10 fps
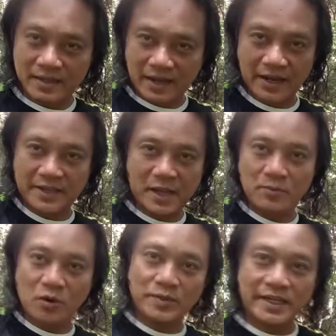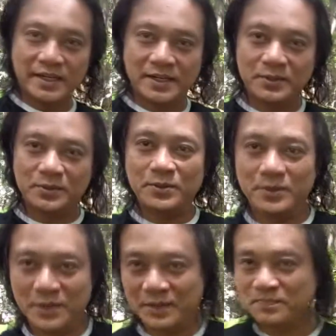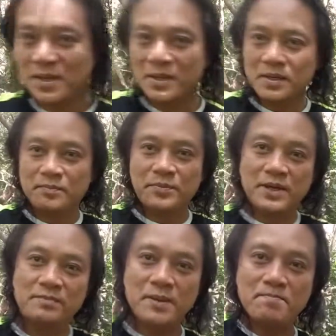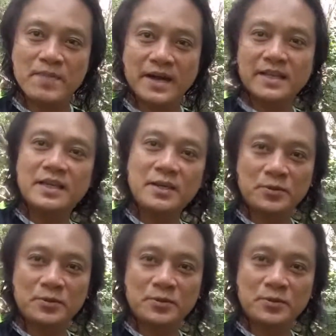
I came over here to um, bring my buddy